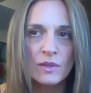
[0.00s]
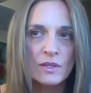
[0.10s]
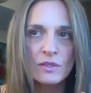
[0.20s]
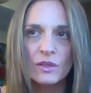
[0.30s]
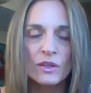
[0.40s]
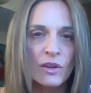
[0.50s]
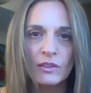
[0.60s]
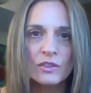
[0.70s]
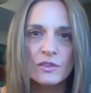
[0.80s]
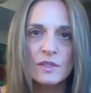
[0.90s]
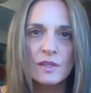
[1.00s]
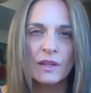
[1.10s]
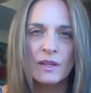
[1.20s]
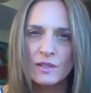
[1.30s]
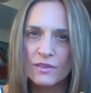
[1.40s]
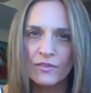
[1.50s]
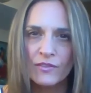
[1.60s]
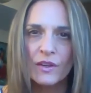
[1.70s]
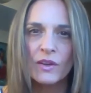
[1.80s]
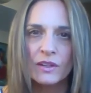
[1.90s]
It's not a conscious thing. It's
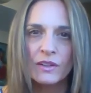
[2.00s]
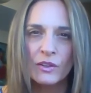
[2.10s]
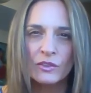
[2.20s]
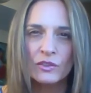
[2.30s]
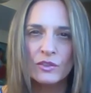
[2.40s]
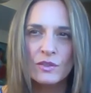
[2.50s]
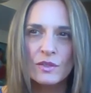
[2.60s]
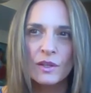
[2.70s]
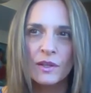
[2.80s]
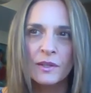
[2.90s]
very unconscious.